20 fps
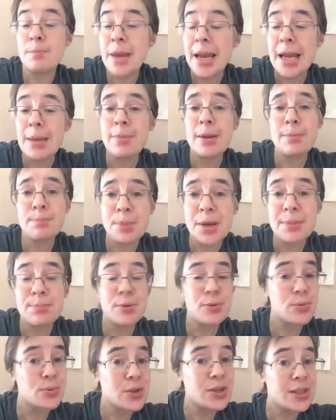Maybe
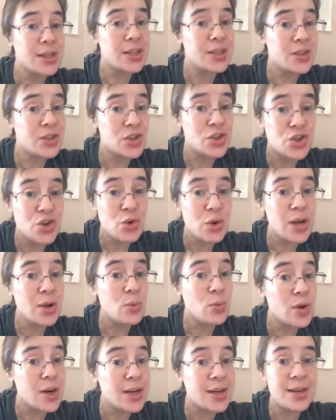people really enjoy
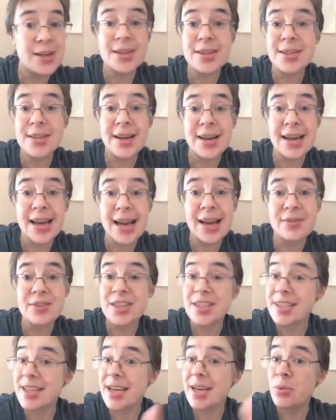what it is I have
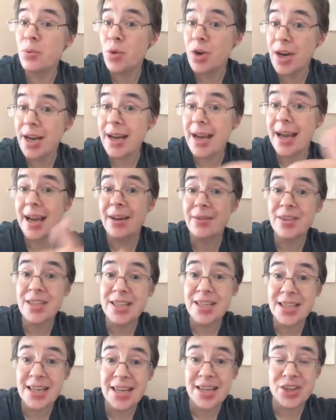to say, what I have to
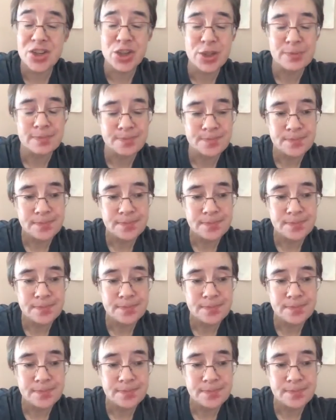teach.